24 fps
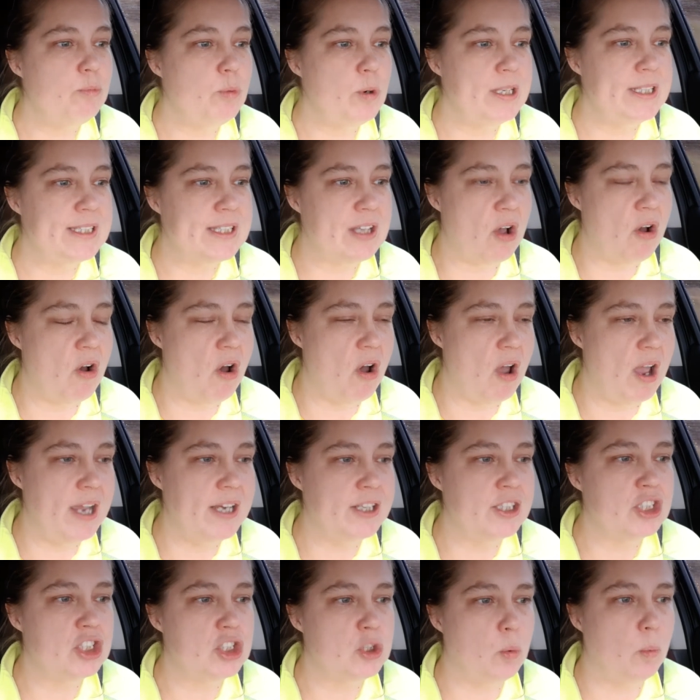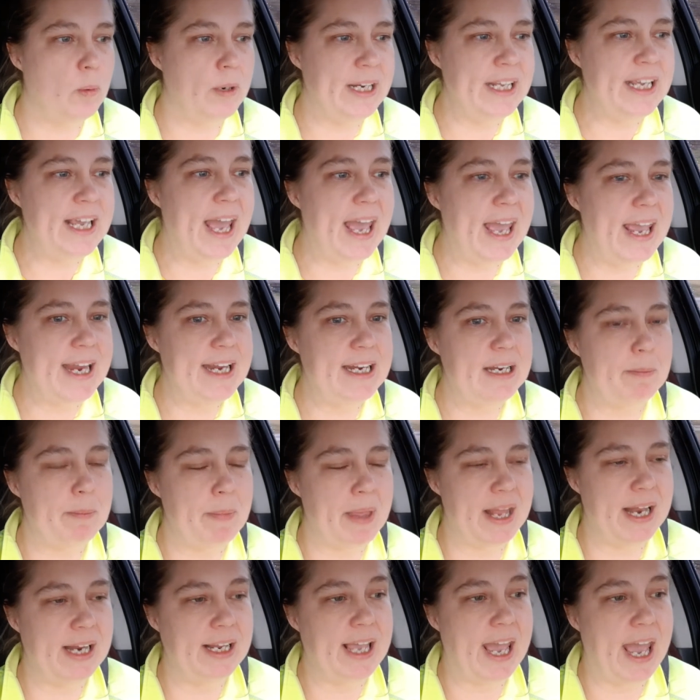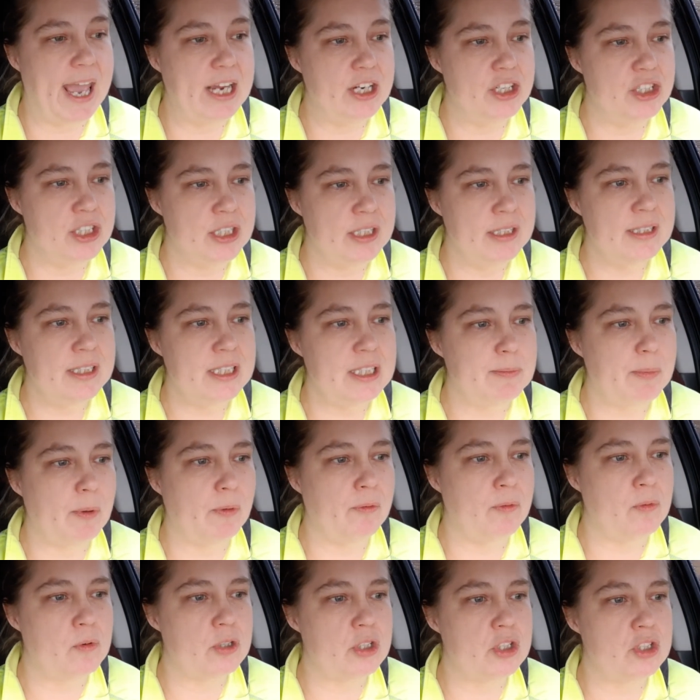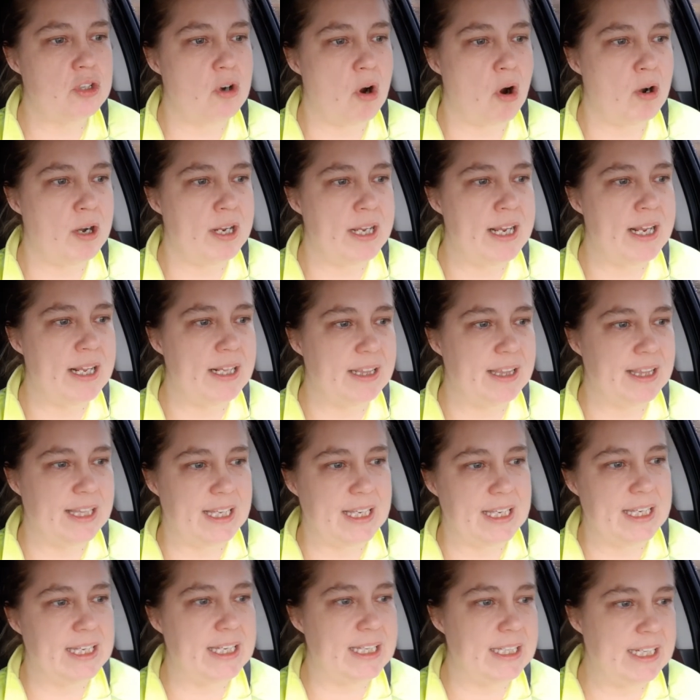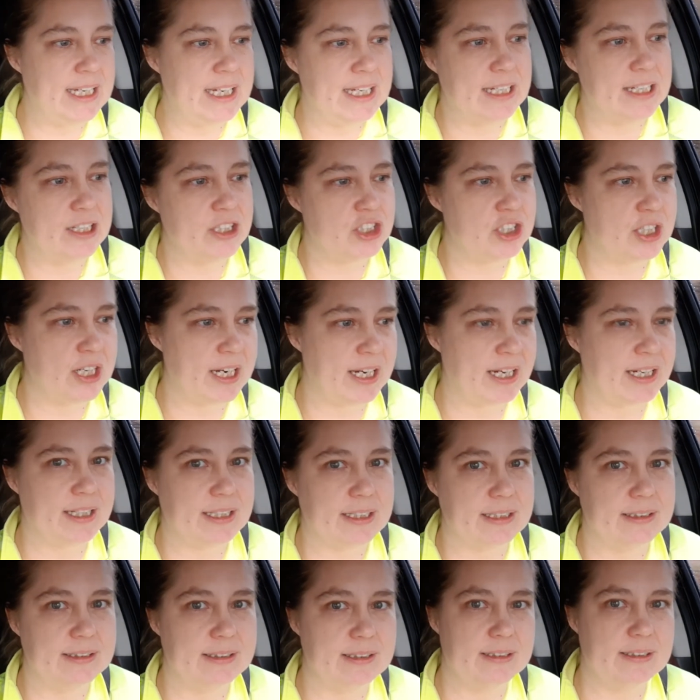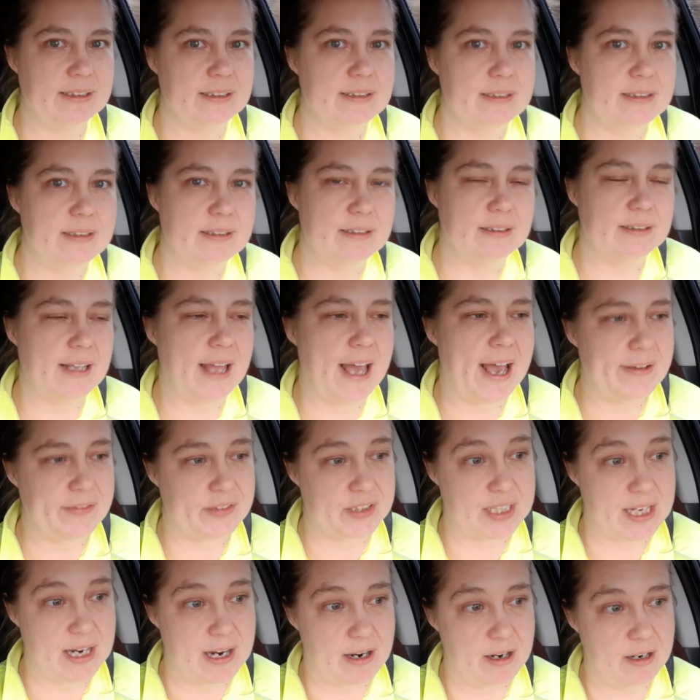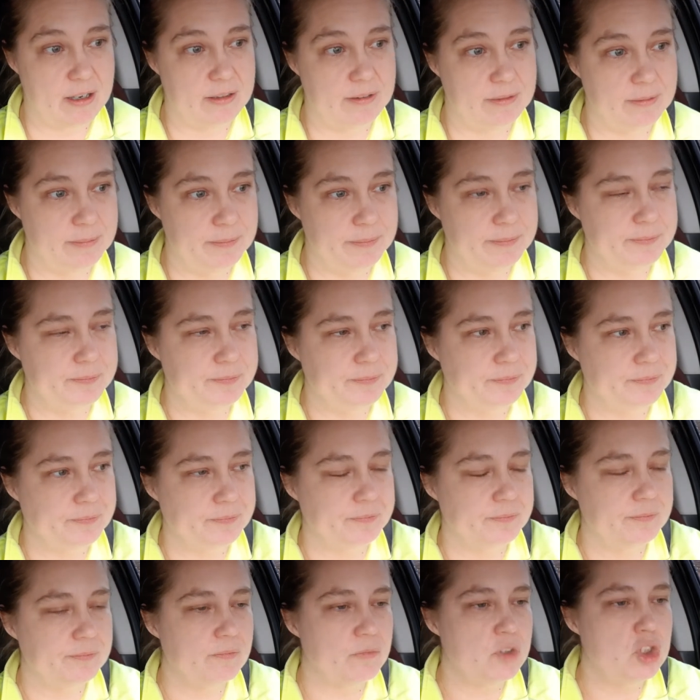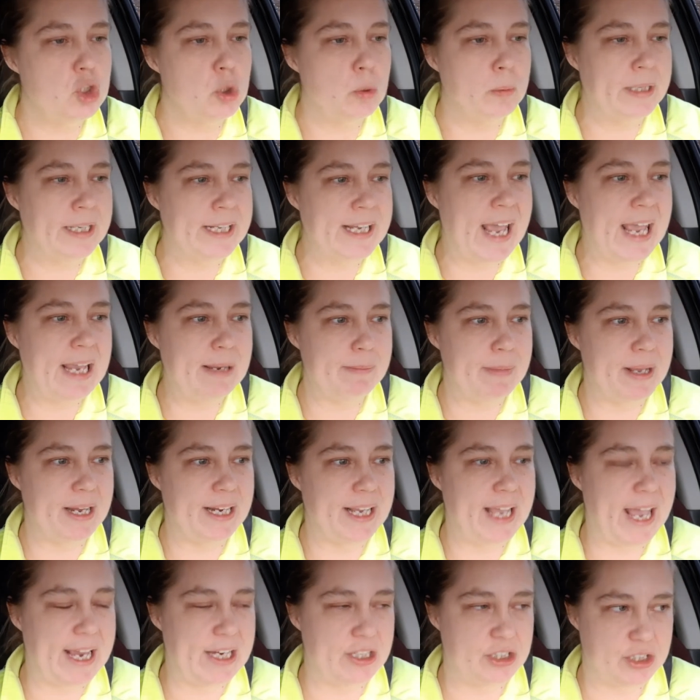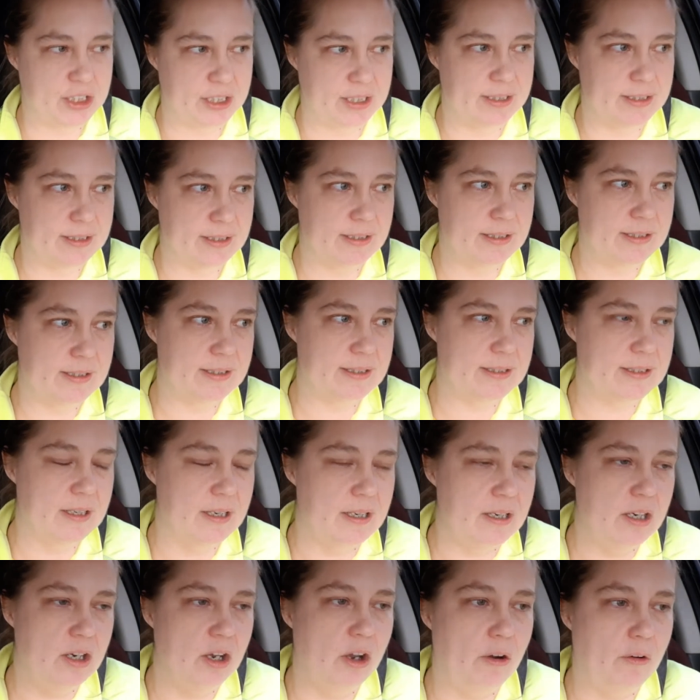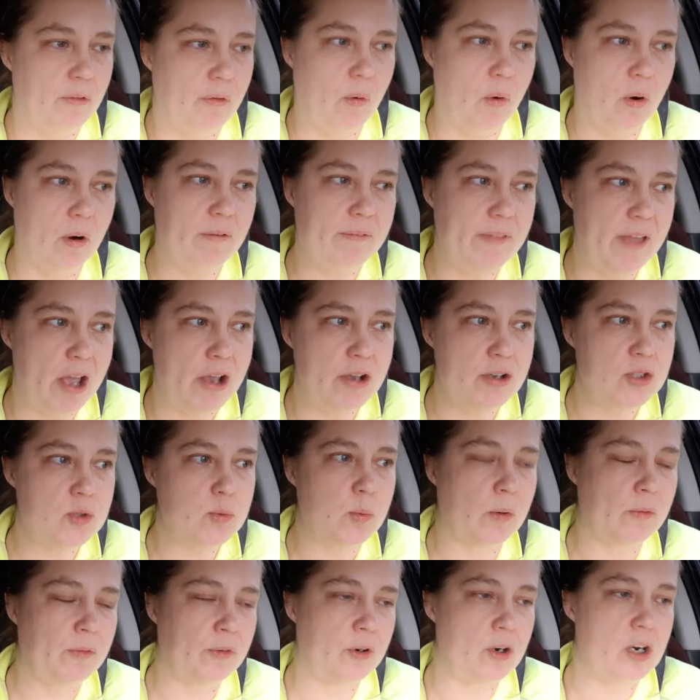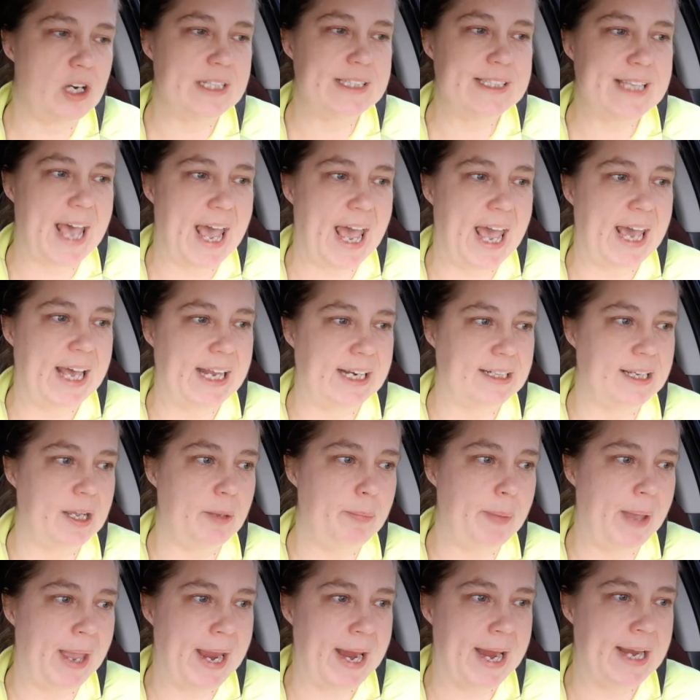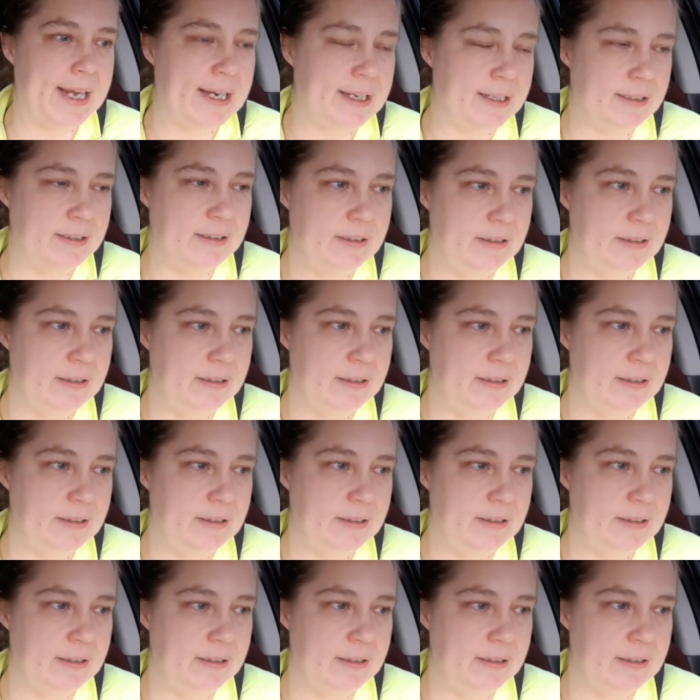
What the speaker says: was on 28 medications before starting the ketogenic lifestyle. 28 medications. 4 of those were for sciatica pain.